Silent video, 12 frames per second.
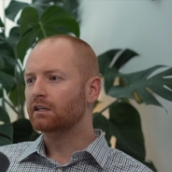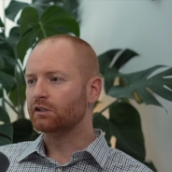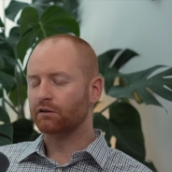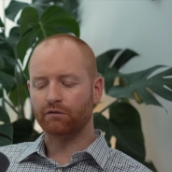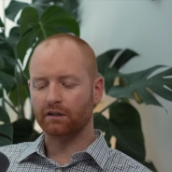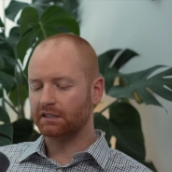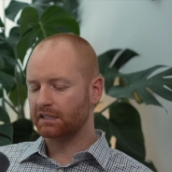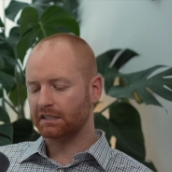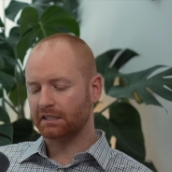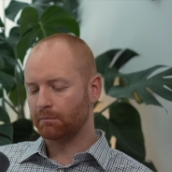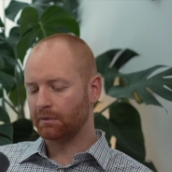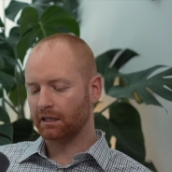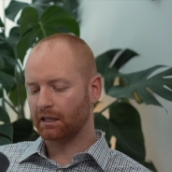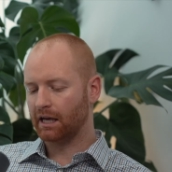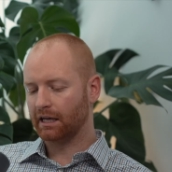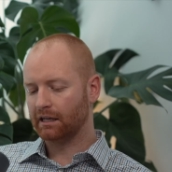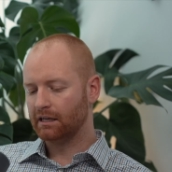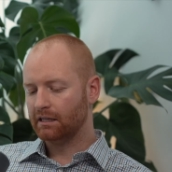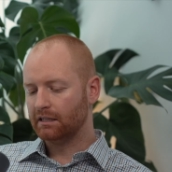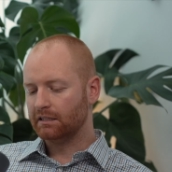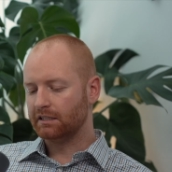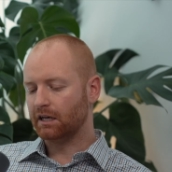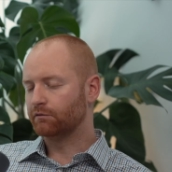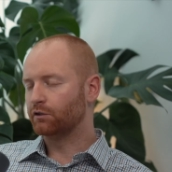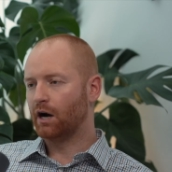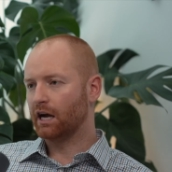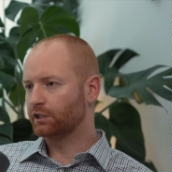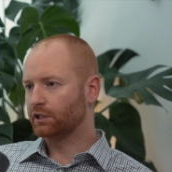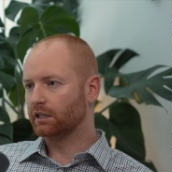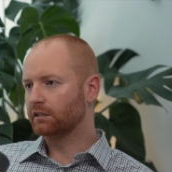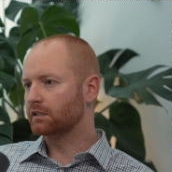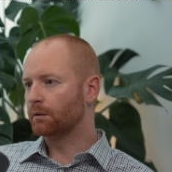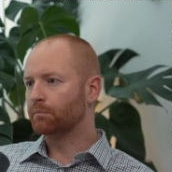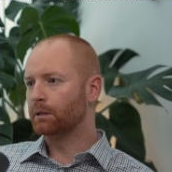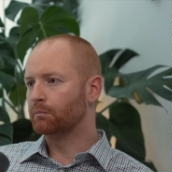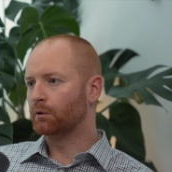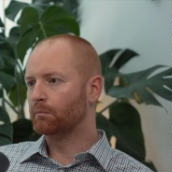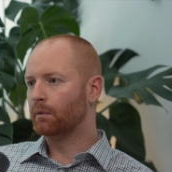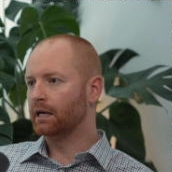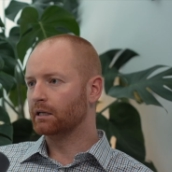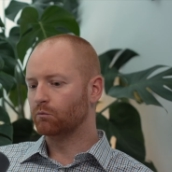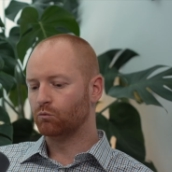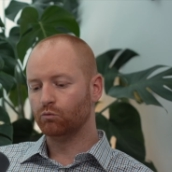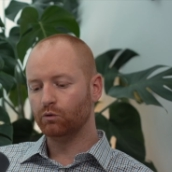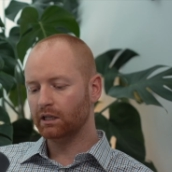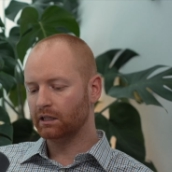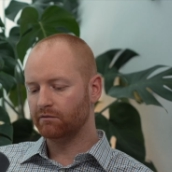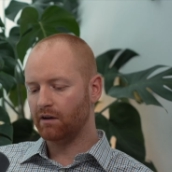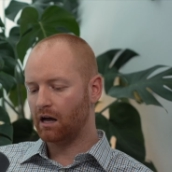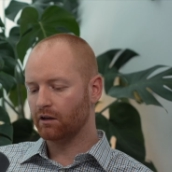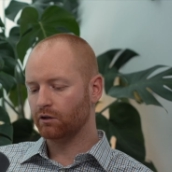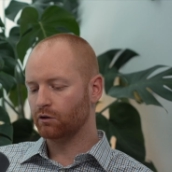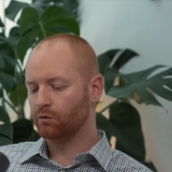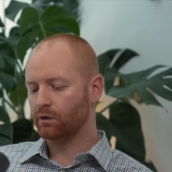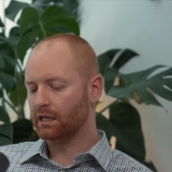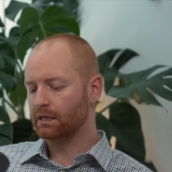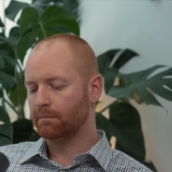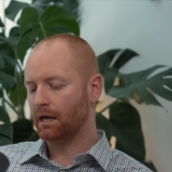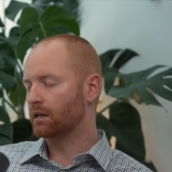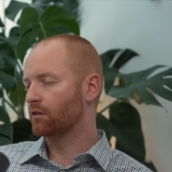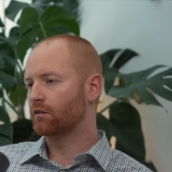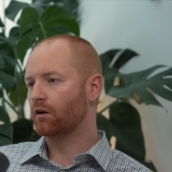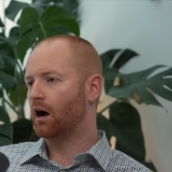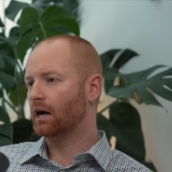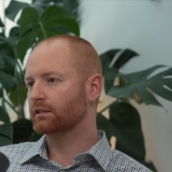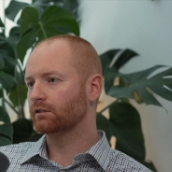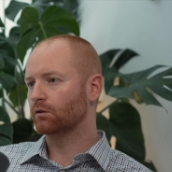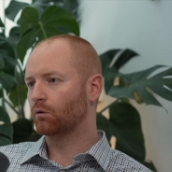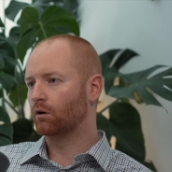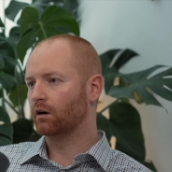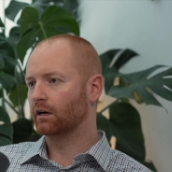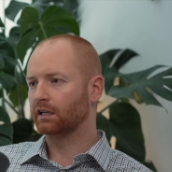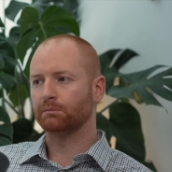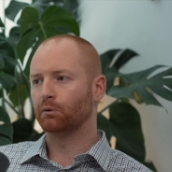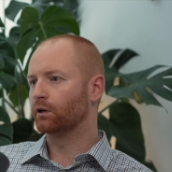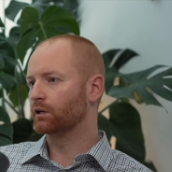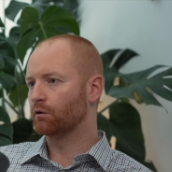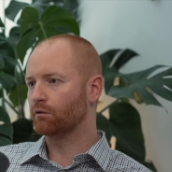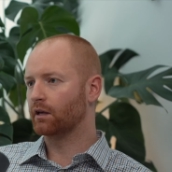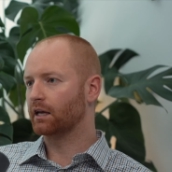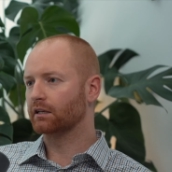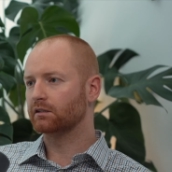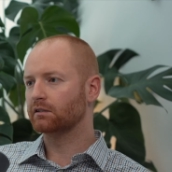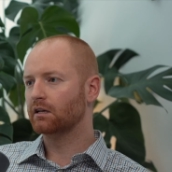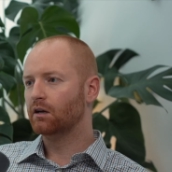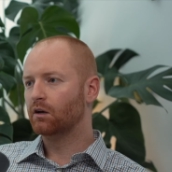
So for instance, something like self-direction. Some people might really value independent thought or exploring new things.